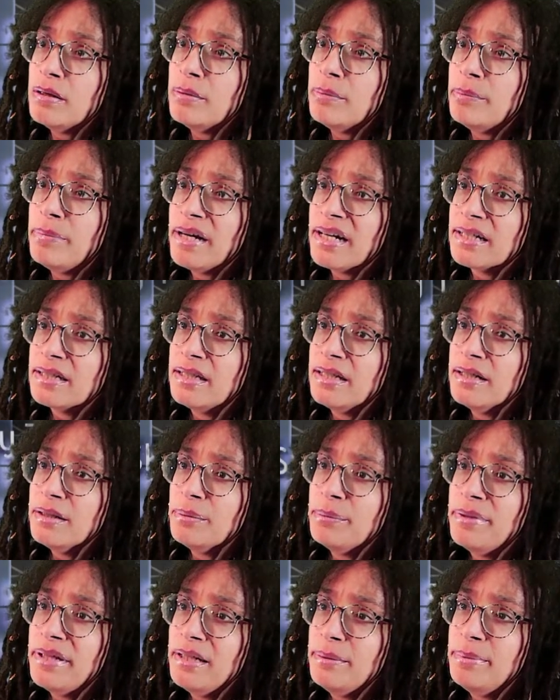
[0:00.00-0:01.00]
Back there,
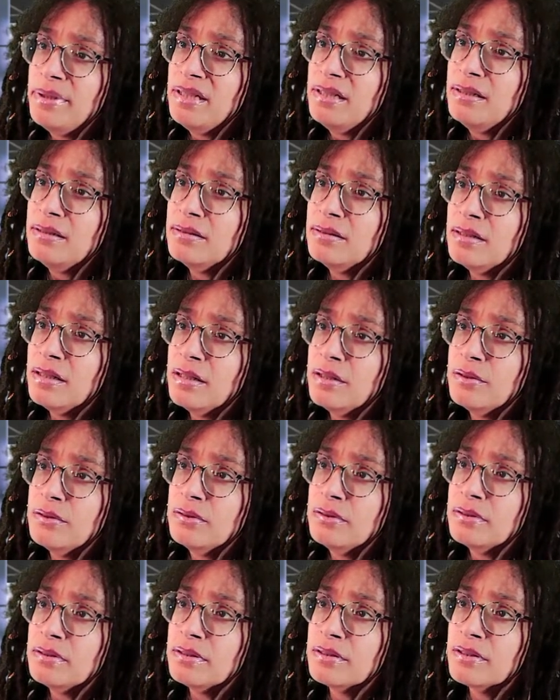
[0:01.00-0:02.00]
maybe? No?
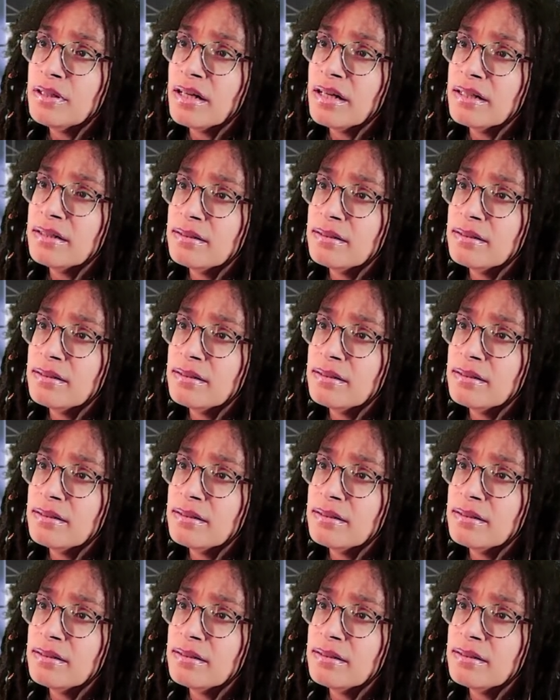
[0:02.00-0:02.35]
Okay.